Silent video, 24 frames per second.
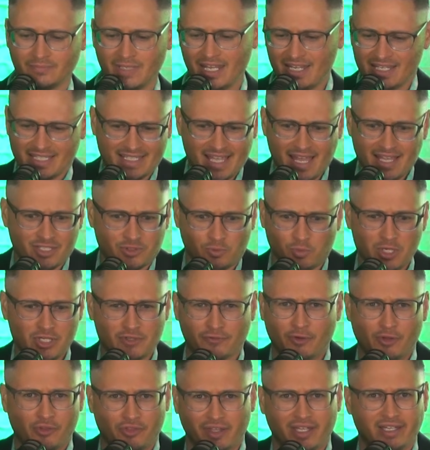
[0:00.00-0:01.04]
in a sense,
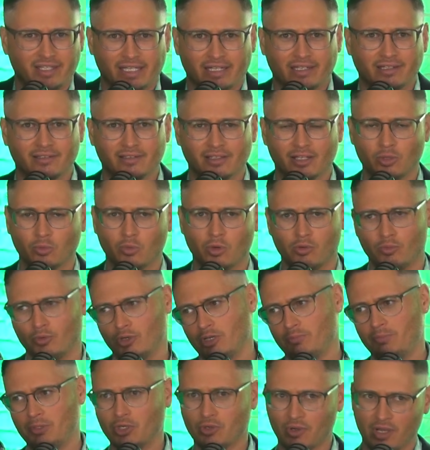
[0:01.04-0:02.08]
wishful thinking. Like, well,
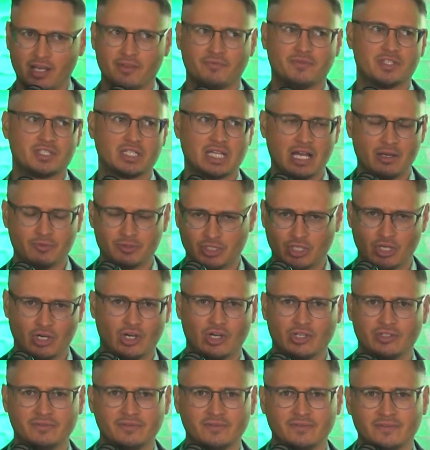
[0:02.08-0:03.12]
wouldn't it be great if this guy was
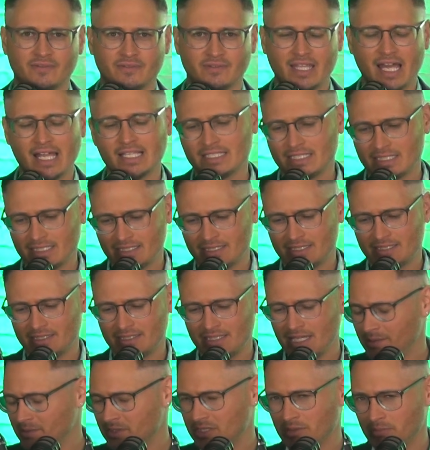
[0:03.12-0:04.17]
gone? That
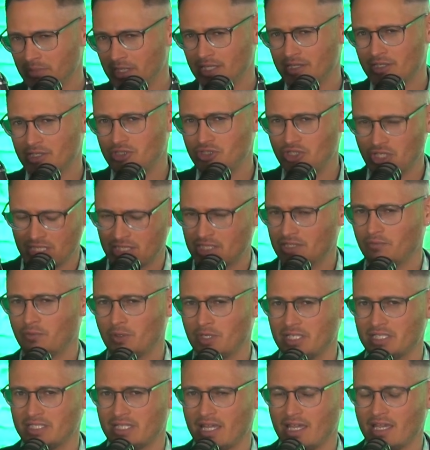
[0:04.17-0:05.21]
seems to be the gist of
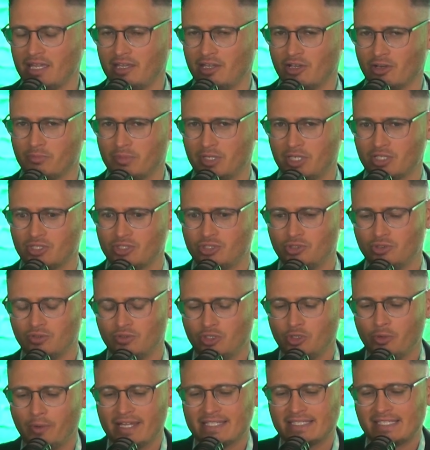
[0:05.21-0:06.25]
what he's saying here, because the
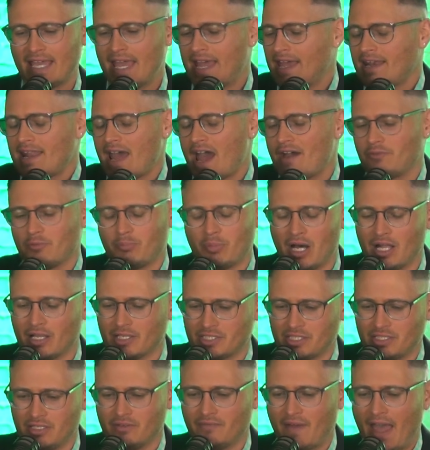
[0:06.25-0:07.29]
U.S. can't have a
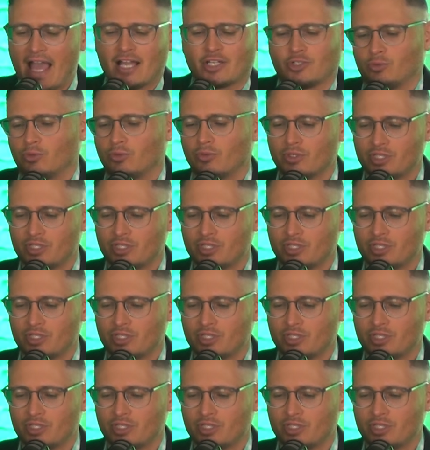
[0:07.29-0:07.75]
policy of actual